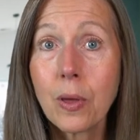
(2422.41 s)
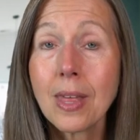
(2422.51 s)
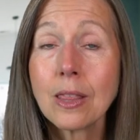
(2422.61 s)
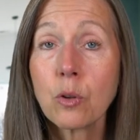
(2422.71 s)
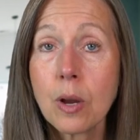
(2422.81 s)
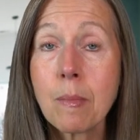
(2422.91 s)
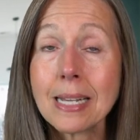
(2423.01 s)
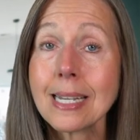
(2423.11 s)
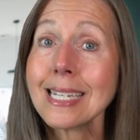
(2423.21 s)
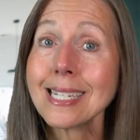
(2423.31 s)
Within 3
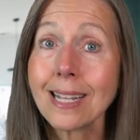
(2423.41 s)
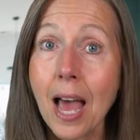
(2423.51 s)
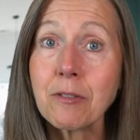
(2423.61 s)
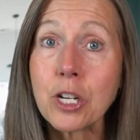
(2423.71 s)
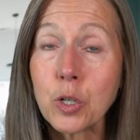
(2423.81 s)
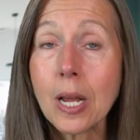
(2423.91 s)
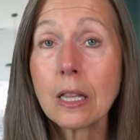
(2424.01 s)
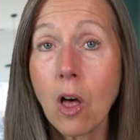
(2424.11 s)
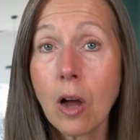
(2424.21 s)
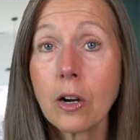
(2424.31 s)
months, they still have to treat
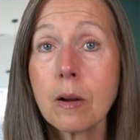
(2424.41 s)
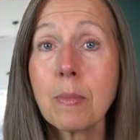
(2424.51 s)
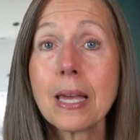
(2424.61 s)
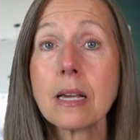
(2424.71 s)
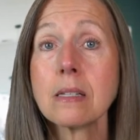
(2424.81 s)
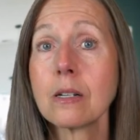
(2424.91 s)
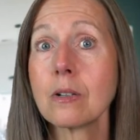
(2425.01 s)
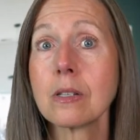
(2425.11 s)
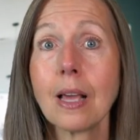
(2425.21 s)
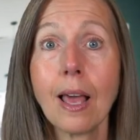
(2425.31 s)
longer because
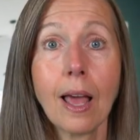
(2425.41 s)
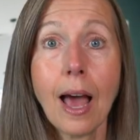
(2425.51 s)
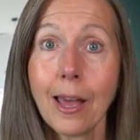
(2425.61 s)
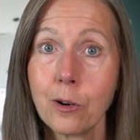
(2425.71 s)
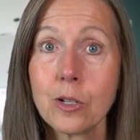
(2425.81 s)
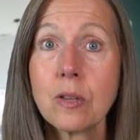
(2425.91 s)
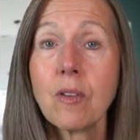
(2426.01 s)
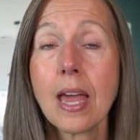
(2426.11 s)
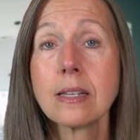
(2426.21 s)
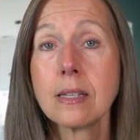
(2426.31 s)
there's hundreds of
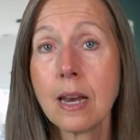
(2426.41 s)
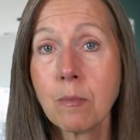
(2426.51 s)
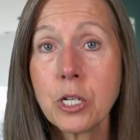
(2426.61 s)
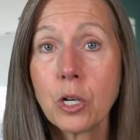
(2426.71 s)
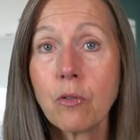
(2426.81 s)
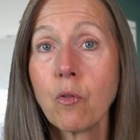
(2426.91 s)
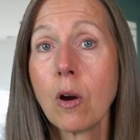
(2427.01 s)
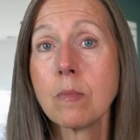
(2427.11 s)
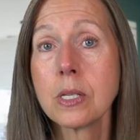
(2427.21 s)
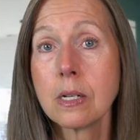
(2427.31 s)
eggs and immature
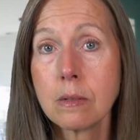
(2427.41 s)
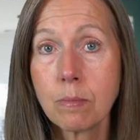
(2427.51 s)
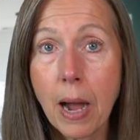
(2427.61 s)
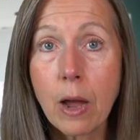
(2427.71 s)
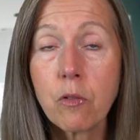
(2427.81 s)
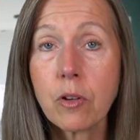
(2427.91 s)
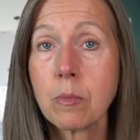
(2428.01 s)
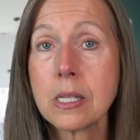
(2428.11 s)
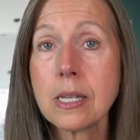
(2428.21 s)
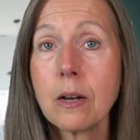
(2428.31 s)
forms and
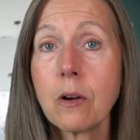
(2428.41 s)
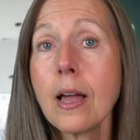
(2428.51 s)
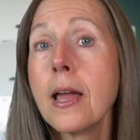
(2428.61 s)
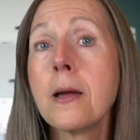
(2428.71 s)
biofilm, etc.